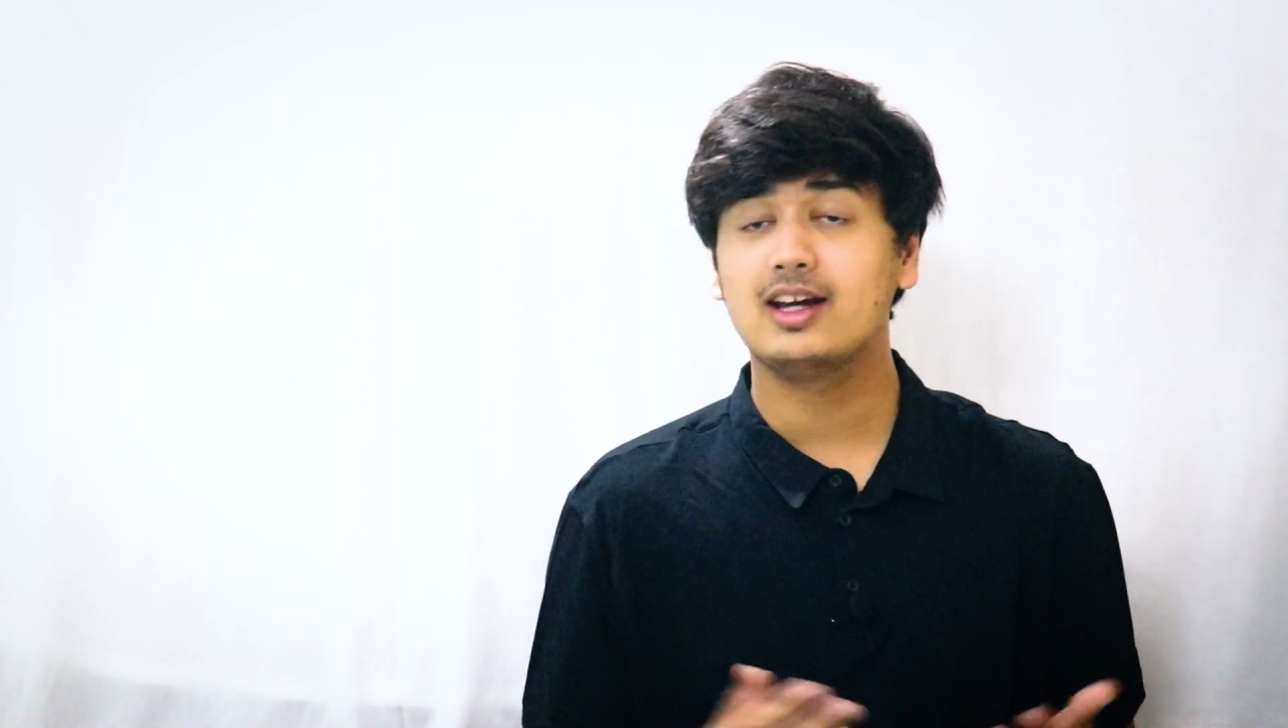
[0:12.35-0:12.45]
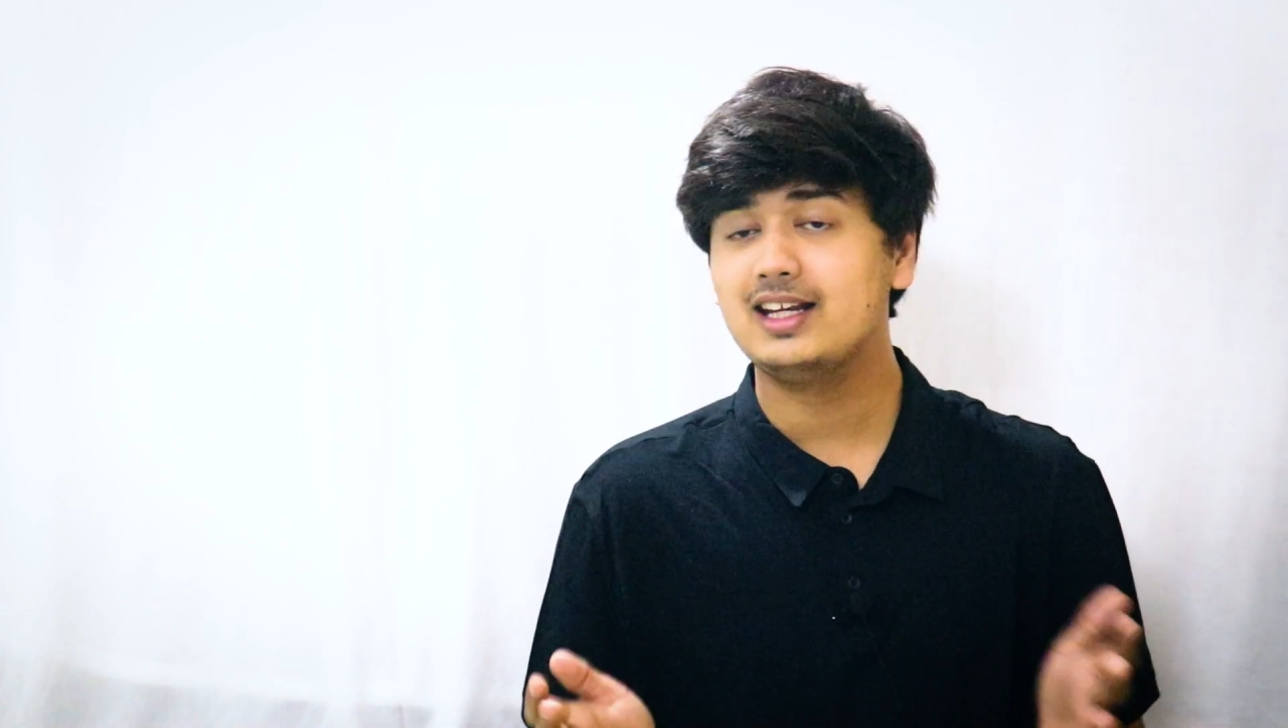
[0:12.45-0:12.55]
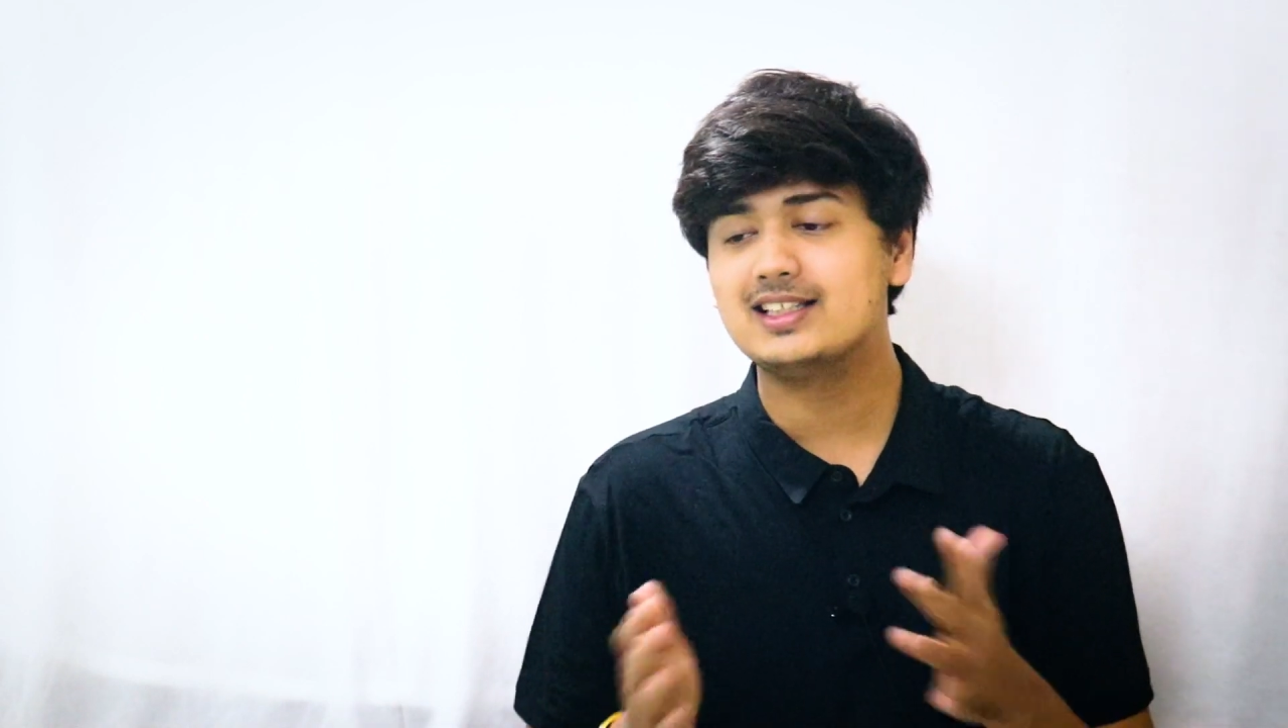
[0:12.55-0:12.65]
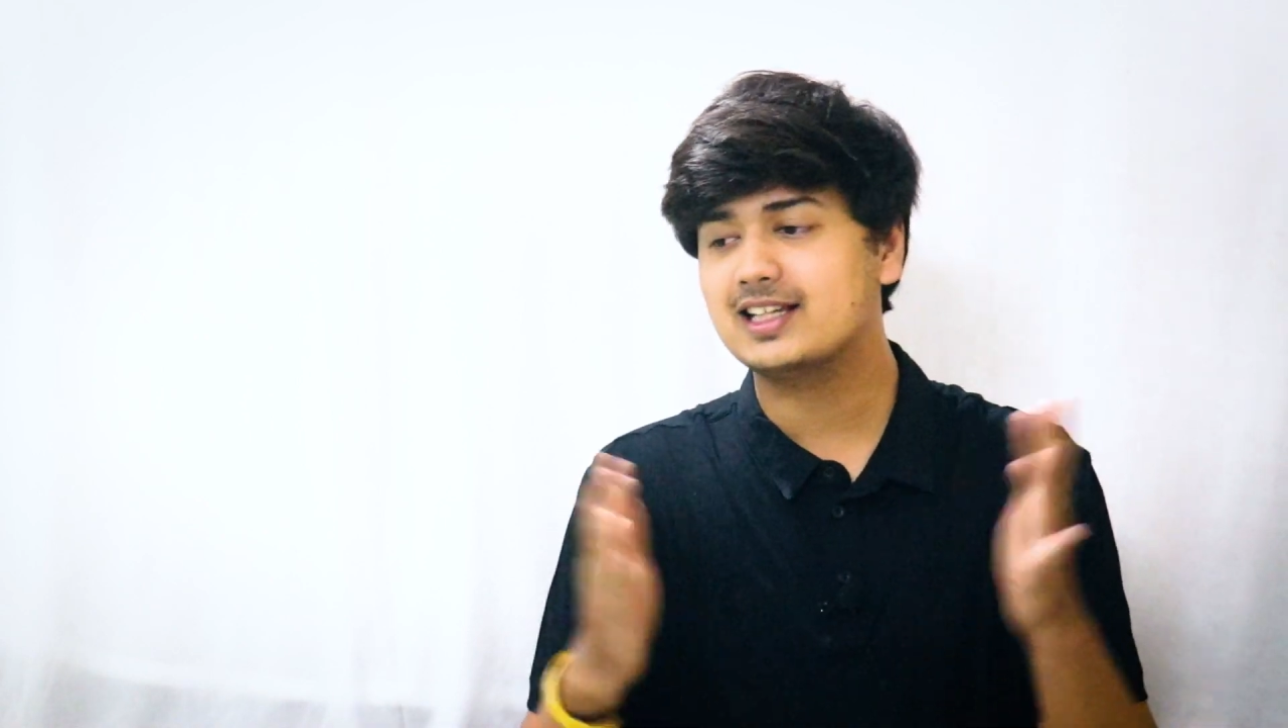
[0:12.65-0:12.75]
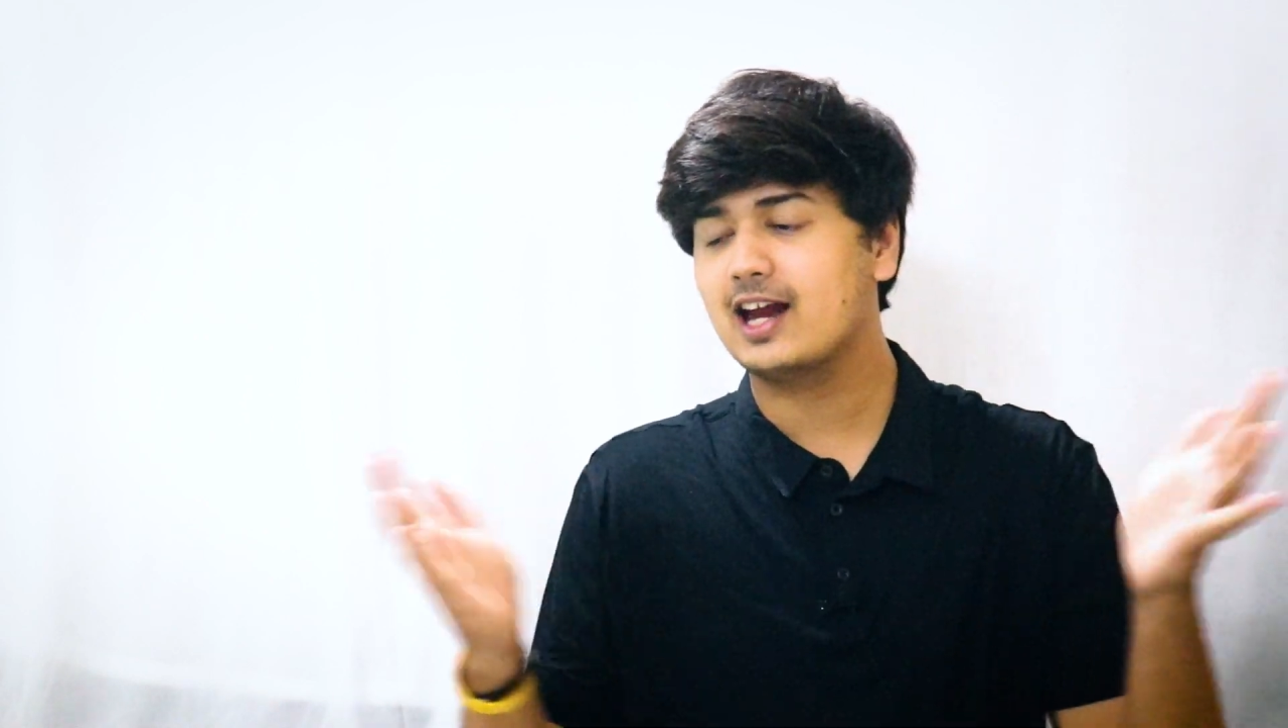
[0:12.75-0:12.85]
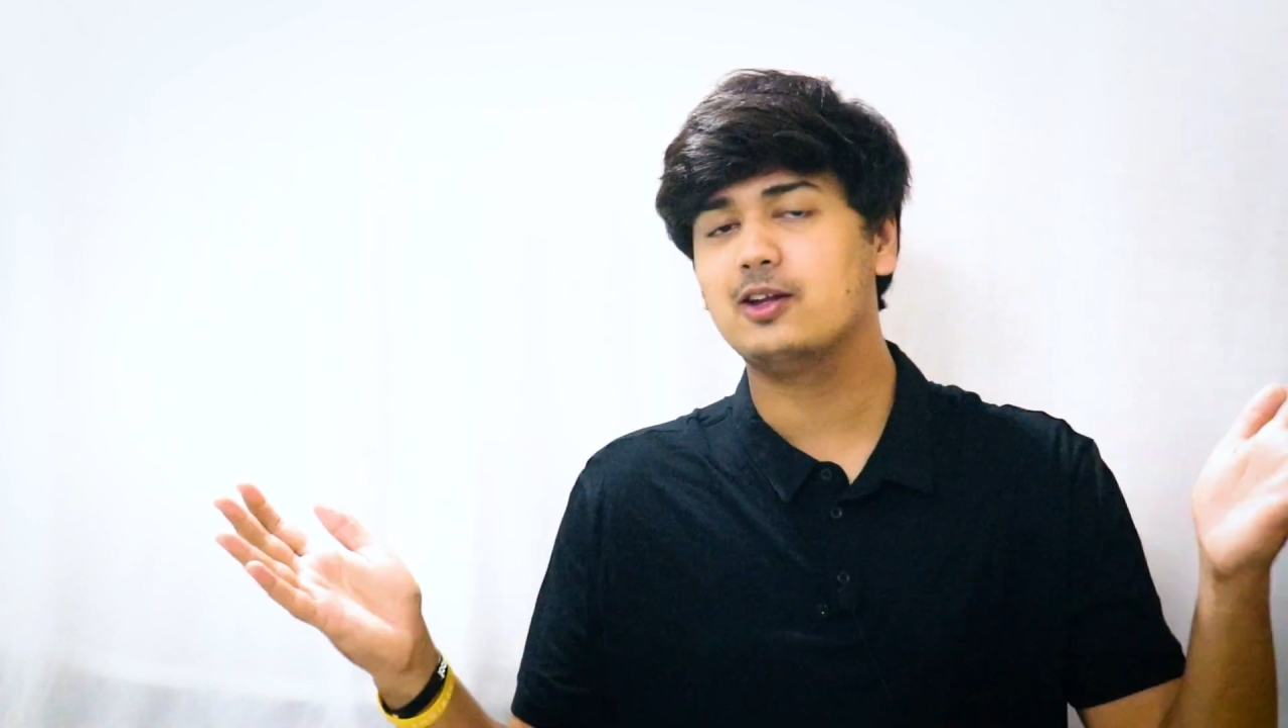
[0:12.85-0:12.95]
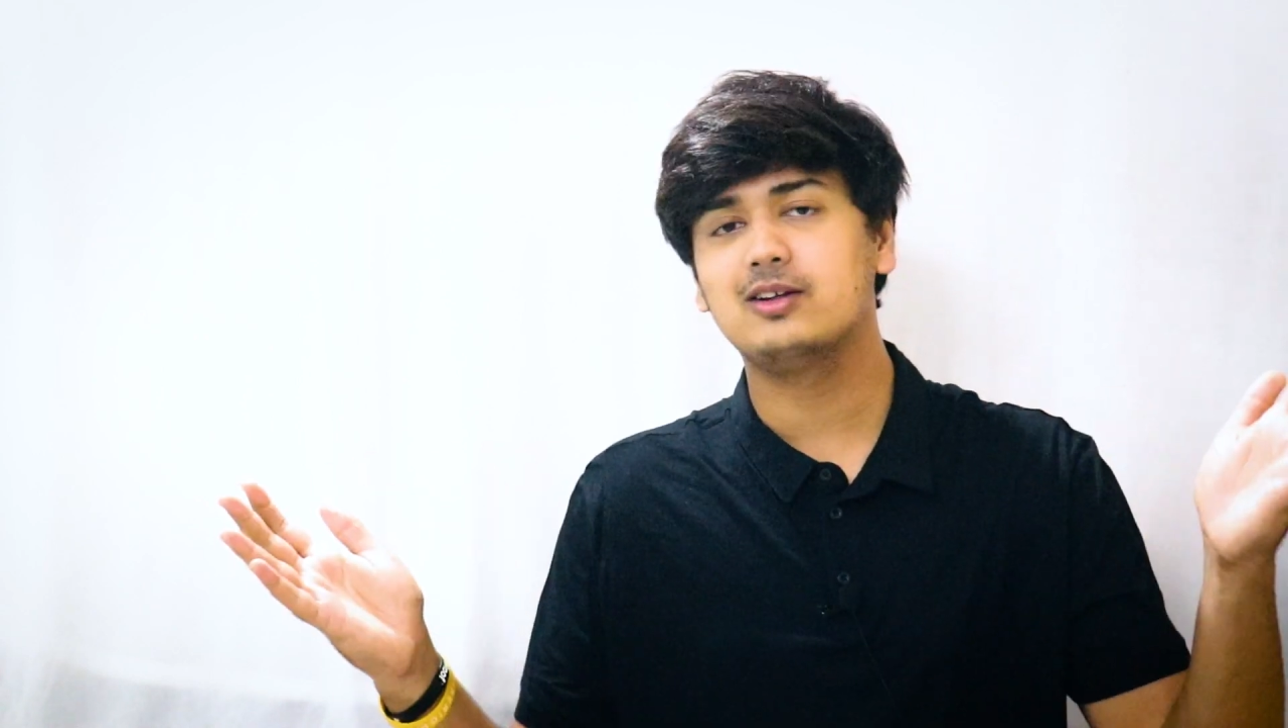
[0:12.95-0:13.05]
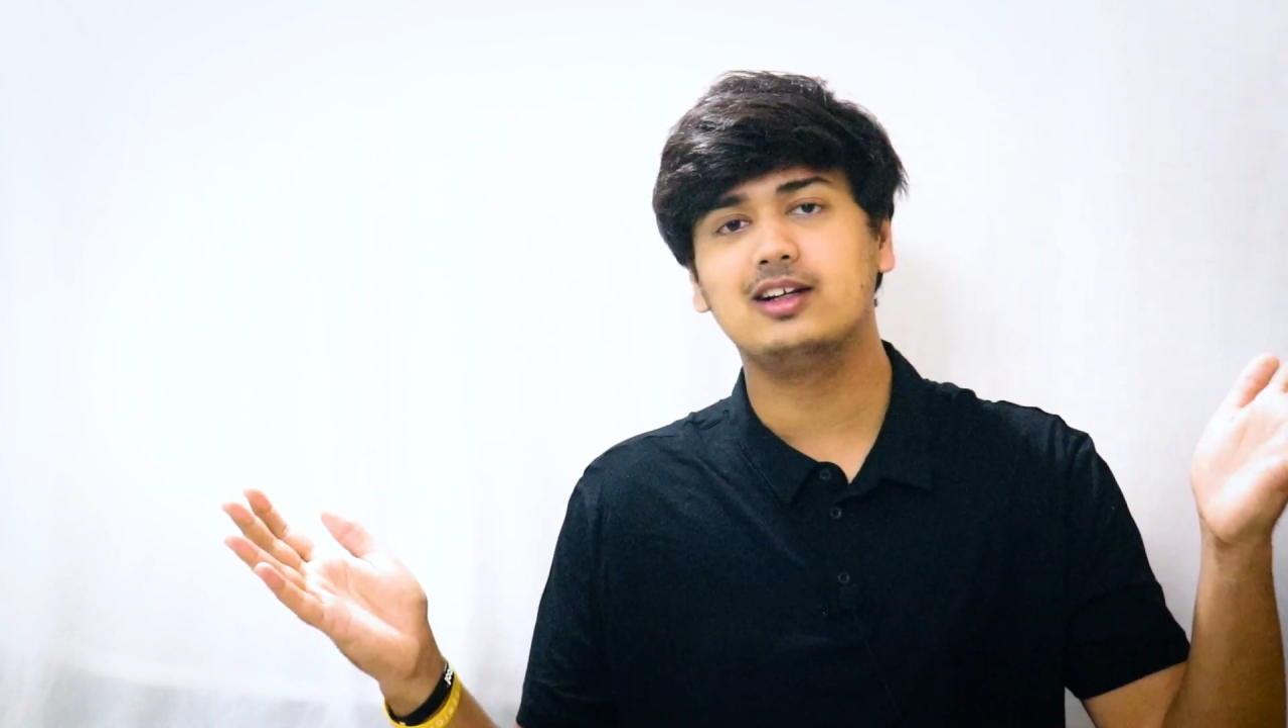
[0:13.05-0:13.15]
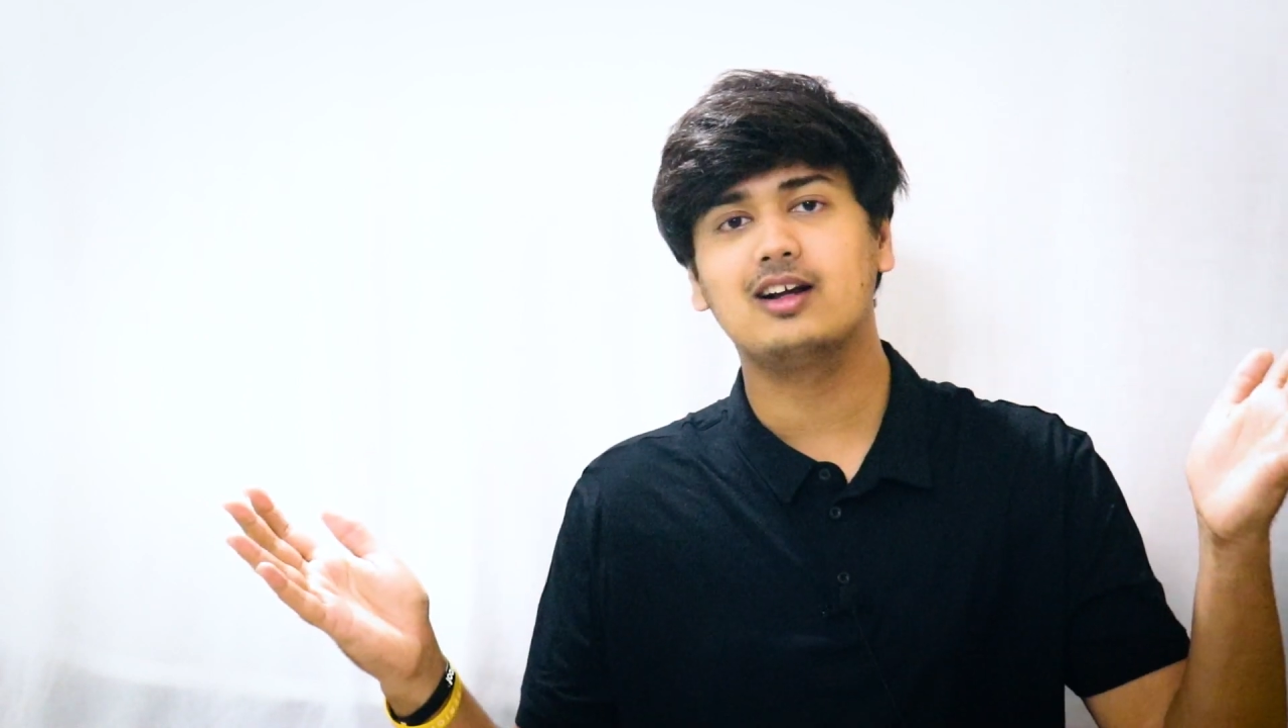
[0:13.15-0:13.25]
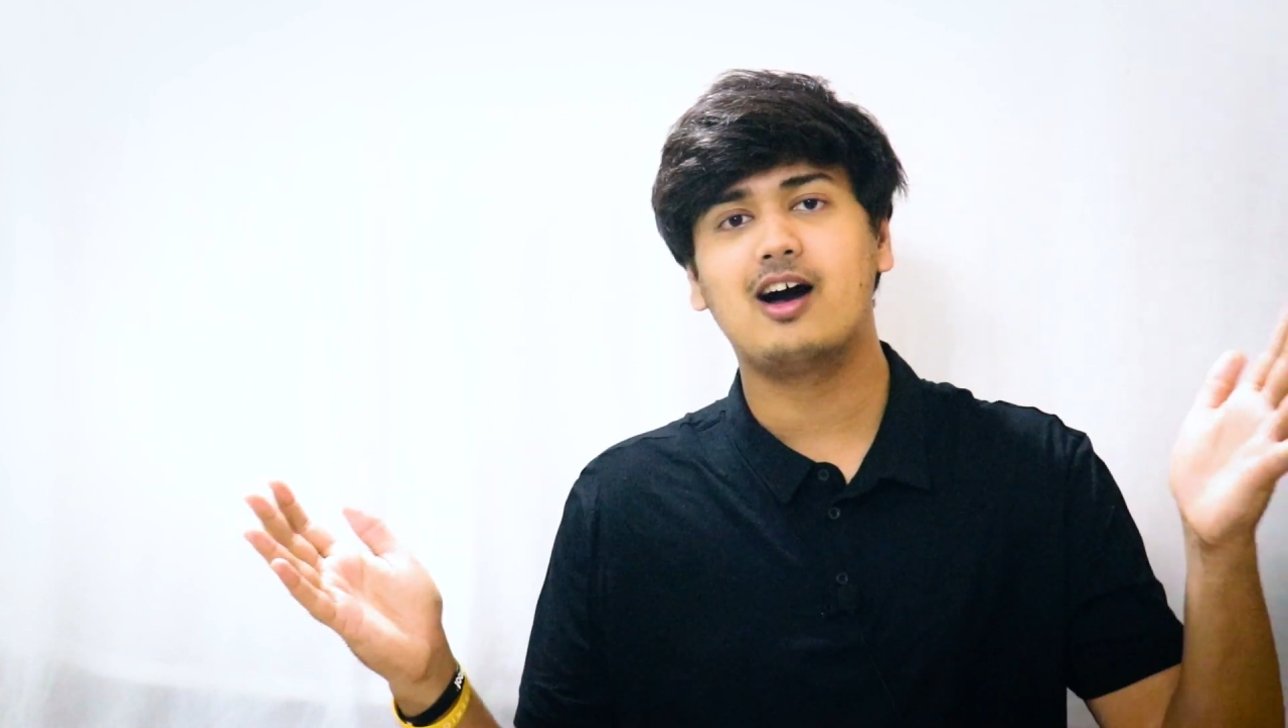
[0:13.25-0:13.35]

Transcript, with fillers: are rescheduling